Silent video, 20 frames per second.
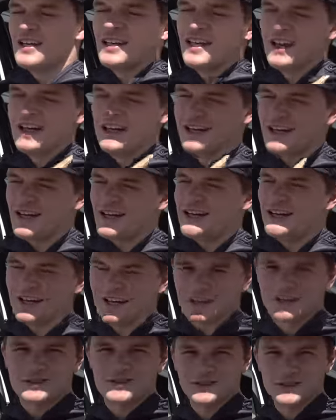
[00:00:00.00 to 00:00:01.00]
And I can
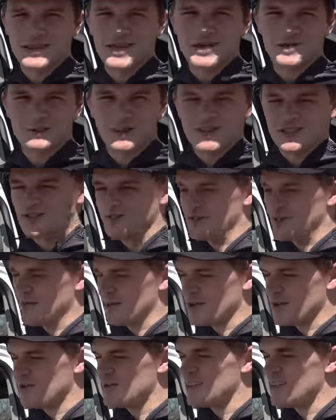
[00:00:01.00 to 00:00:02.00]
understand why some
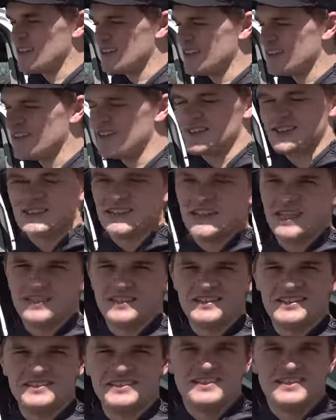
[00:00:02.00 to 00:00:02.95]
people are gonna be like, no, it's not.